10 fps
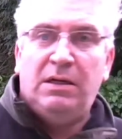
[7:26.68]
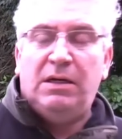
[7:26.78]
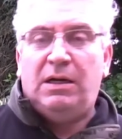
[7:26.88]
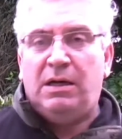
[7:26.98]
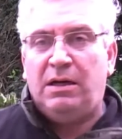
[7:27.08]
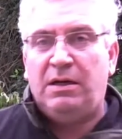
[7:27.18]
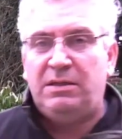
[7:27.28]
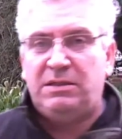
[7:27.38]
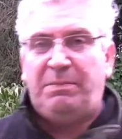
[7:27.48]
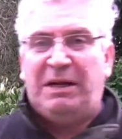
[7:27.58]

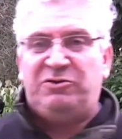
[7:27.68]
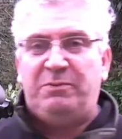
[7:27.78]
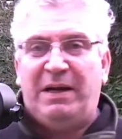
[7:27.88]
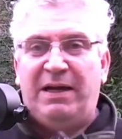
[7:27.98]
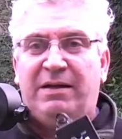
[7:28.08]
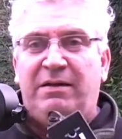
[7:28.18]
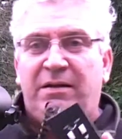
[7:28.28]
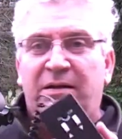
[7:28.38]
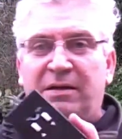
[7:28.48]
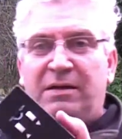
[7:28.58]
battery pack
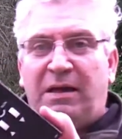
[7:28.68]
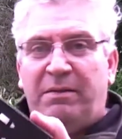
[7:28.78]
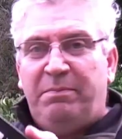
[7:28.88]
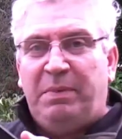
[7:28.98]
and